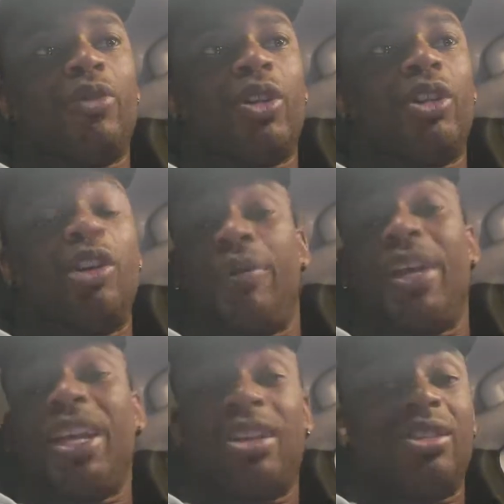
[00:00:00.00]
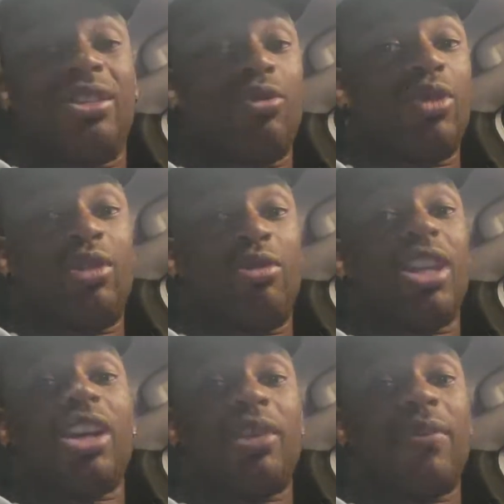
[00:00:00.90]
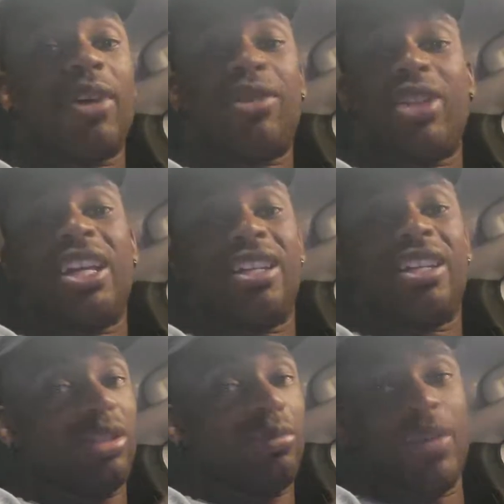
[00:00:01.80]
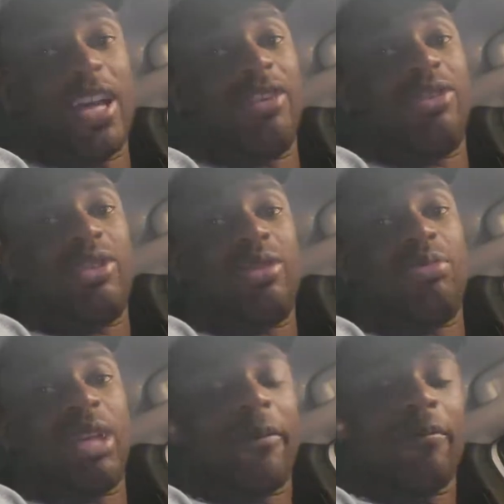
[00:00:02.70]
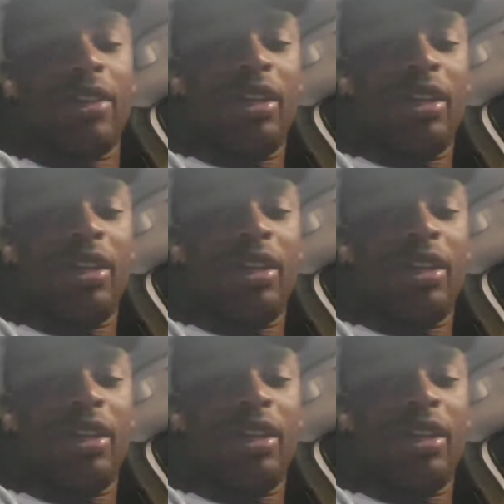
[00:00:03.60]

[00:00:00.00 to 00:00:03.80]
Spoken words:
your opinions and what you think about things matter to me.